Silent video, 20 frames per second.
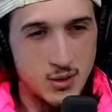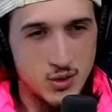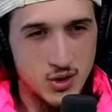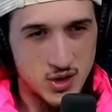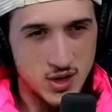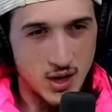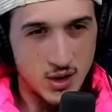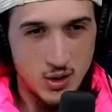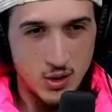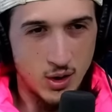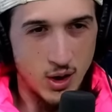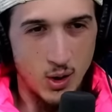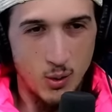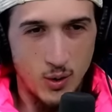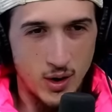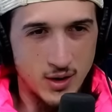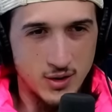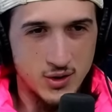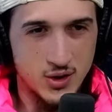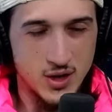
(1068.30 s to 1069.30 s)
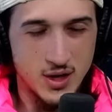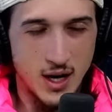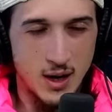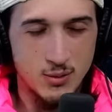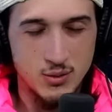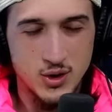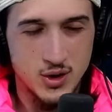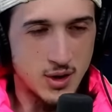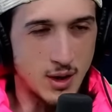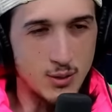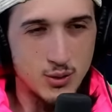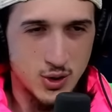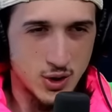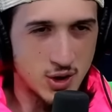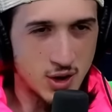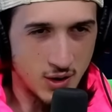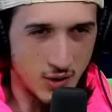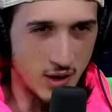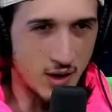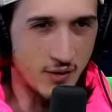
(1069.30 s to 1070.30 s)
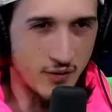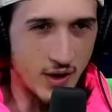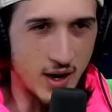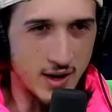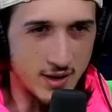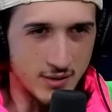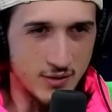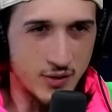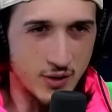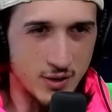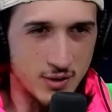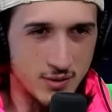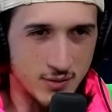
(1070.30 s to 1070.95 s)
just said you don't want. Jizz. I'm just I was just clarifying for.